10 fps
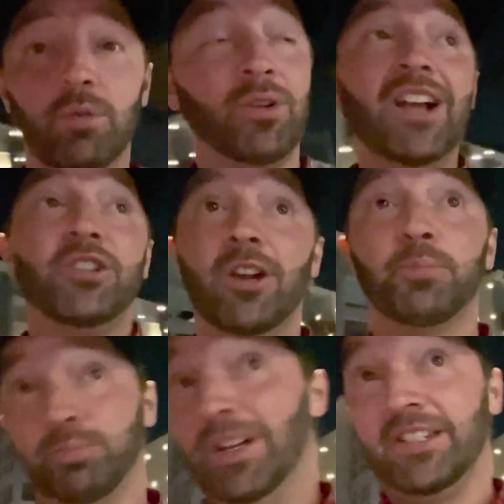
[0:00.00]
we're actually in a
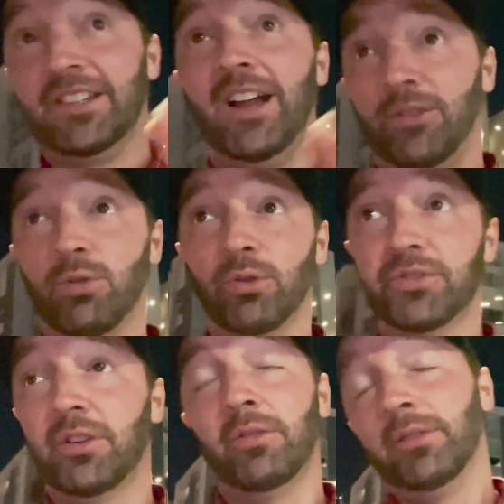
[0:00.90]
place that's kind of cool.
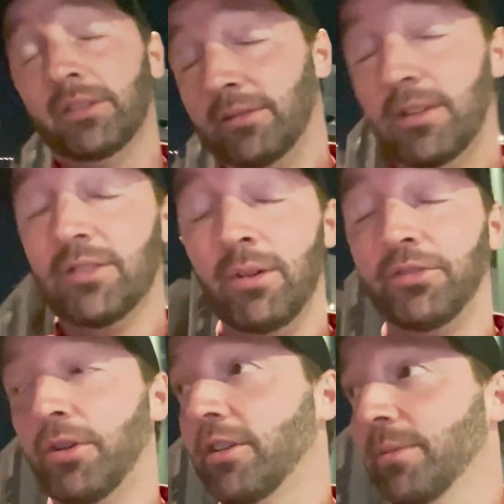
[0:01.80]
So it, it's only thirty